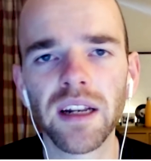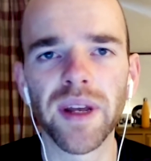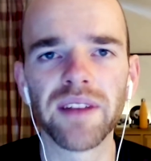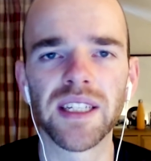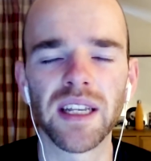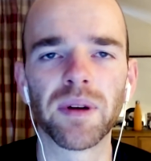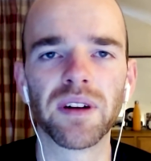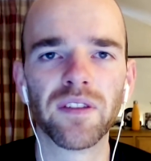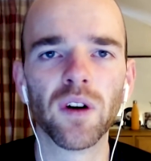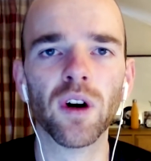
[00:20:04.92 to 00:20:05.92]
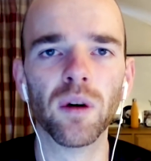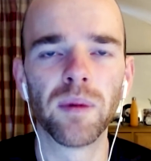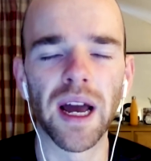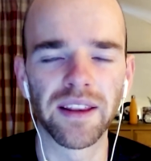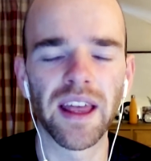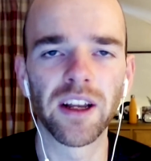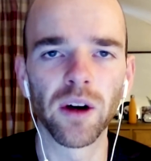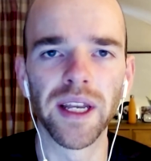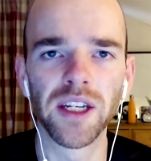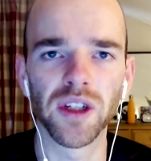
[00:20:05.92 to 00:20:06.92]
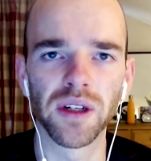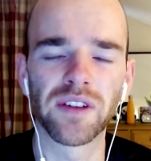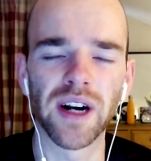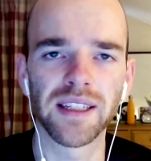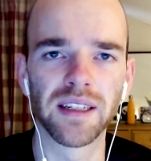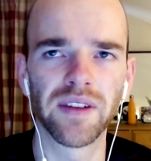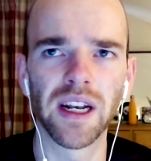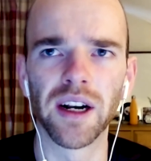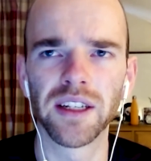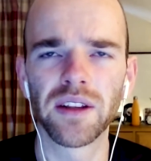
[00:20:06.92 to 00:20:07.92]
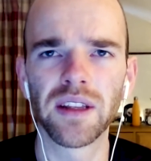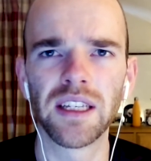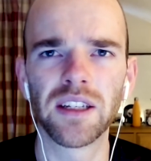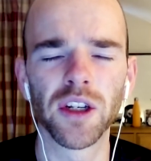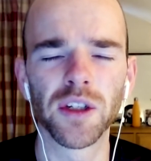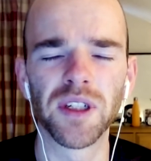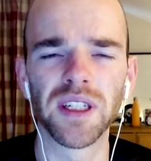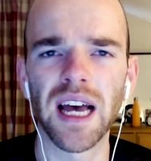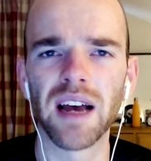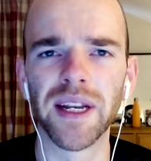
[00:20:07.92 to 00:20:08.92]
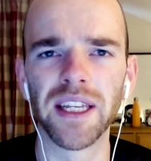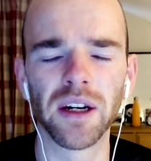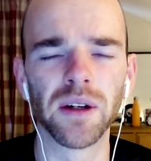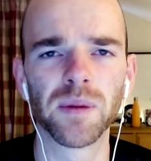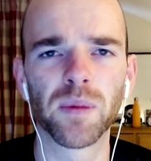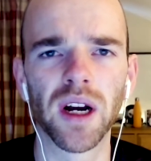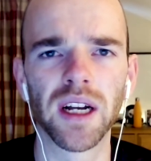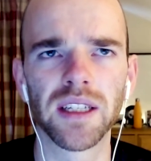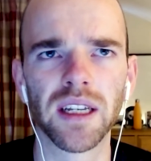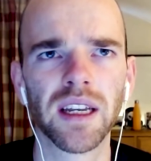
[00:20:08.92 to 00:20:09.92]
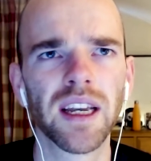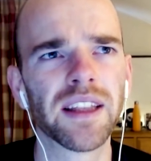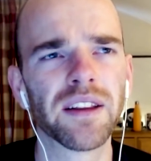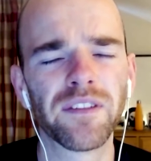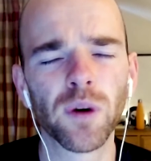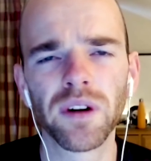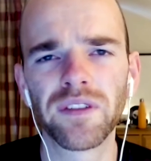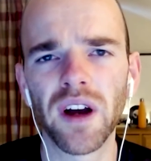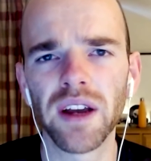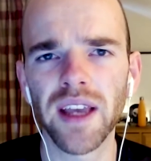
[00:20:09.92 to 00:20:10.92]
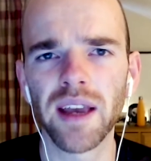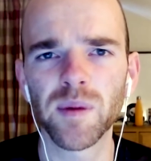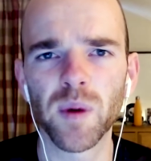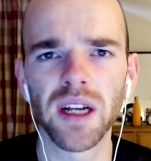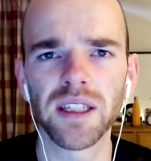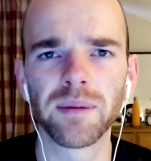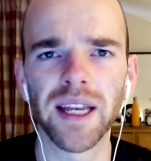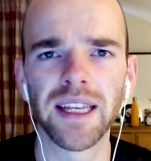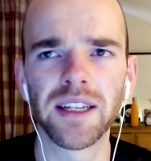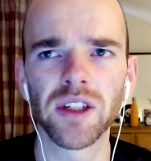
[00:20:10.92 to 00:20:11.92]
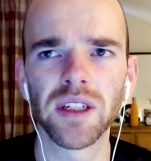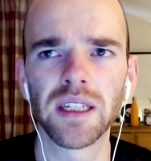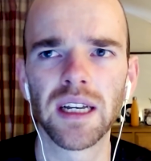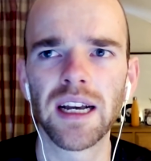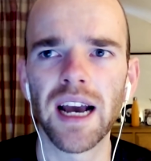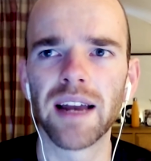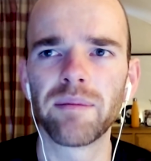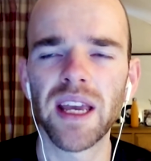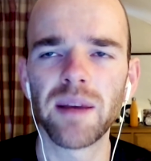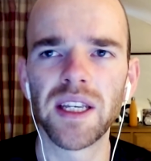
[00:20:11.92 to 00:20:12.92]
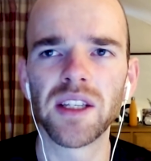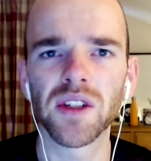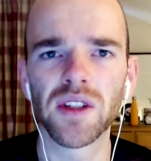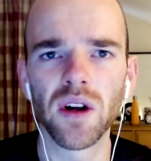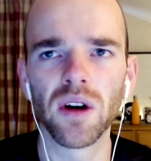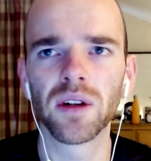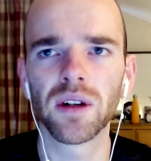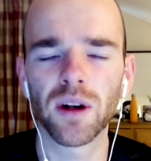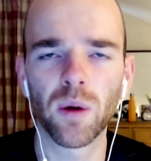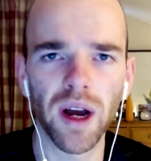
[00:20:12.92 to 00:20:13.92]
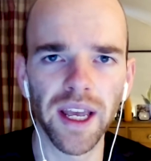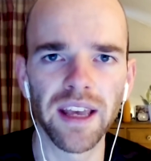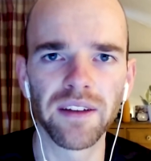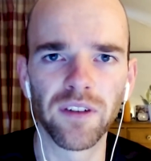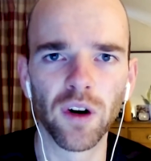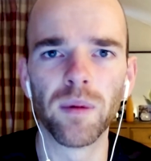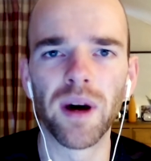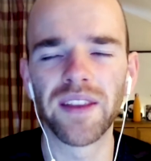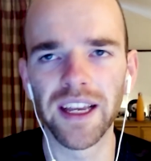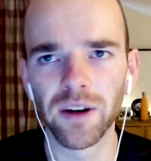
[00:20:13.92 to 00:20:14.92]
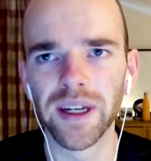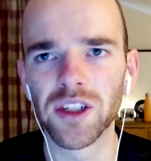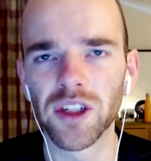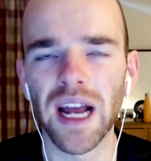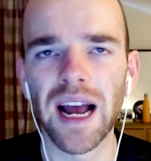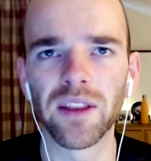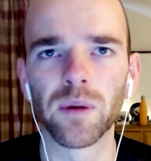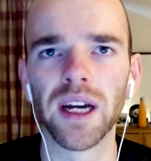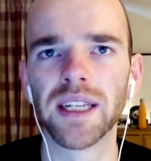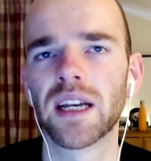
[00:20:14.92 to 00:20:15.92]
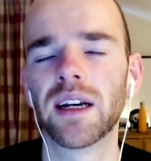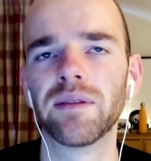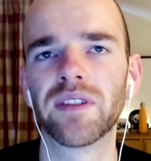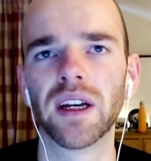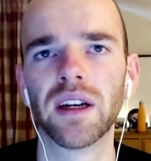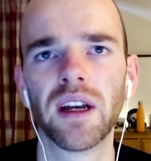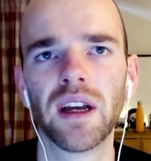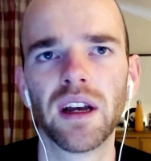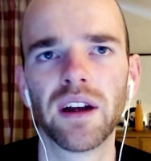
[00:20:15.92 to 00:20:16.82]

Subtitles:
a little bit of a dip in form and then got injured for Aston Villa. I don't think he'd contributed that many goals in the 4 or 5 games prior to him getting injured. And maybe he's just not quite hit form and then got injured at the right time for